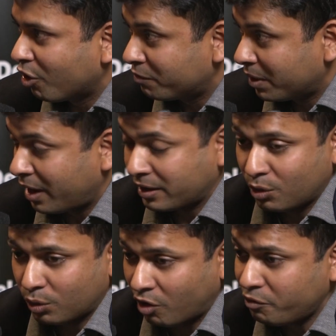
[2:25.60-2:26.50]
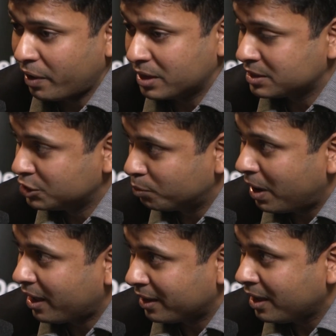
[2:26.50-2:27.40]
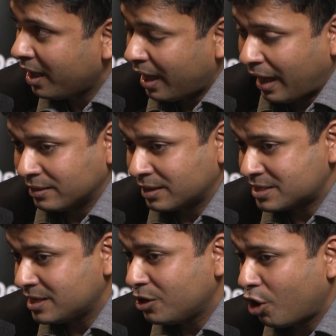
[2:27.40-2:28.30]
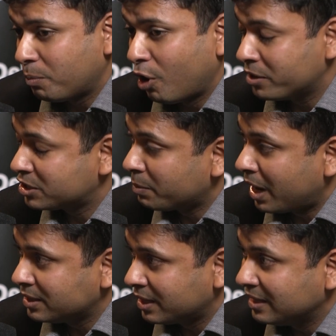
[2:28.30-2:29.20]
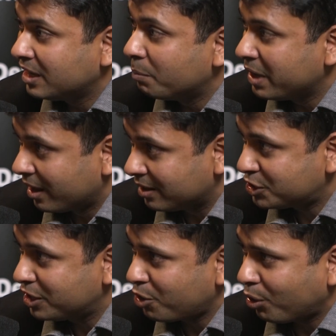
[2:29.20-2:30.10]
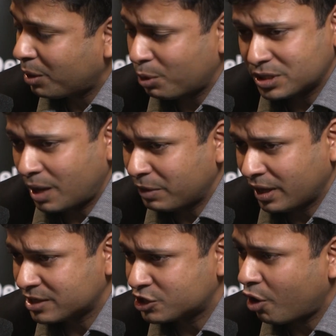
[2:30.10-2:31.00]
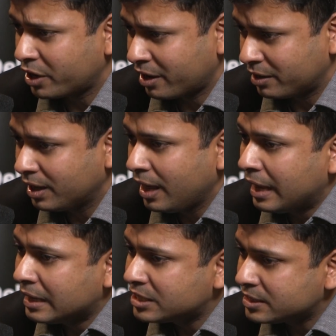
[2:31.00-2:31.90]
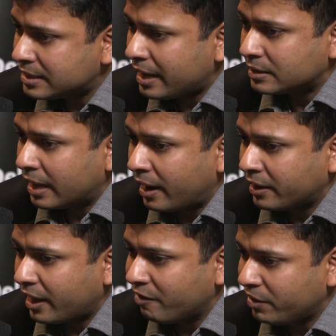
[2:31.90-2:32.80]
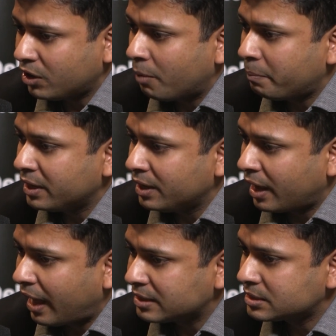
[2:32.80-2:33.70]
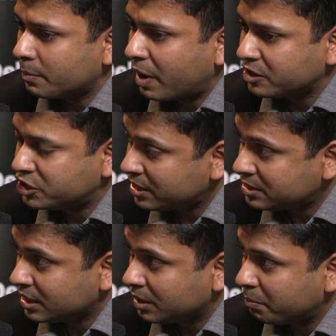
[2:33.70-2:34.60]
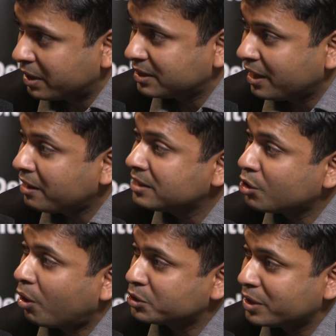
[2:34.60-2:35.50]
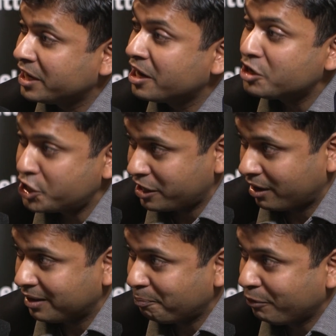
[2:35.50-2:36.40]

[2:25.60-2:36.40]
conference in Dubai, and the CEO of Lloyd's of London, Inga Bale, she talked about something extraordinary. She said that every company has some urgency, but there is also an inertia.